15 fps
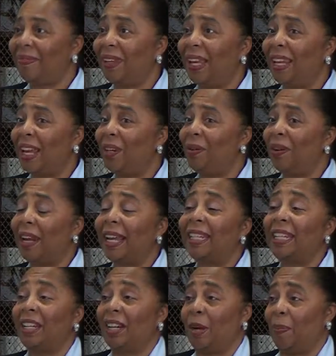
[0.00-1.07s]
and I knew that I
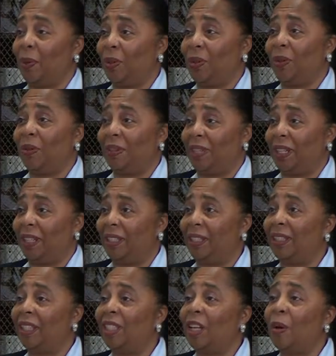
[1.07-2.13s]
needed opportunities,
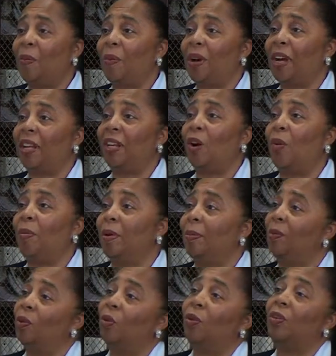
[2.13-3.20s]
and someone opened
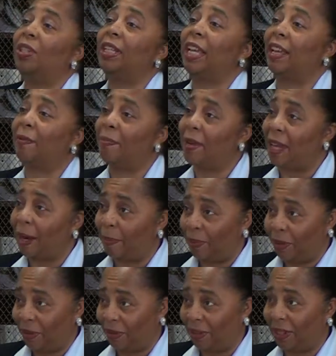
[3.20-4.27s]
up the doors and gave me
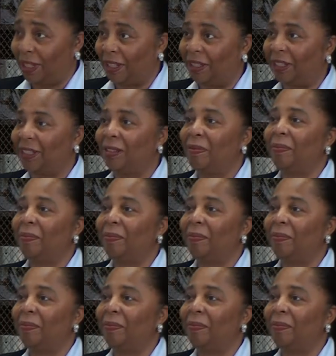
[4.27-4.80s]
opportunities.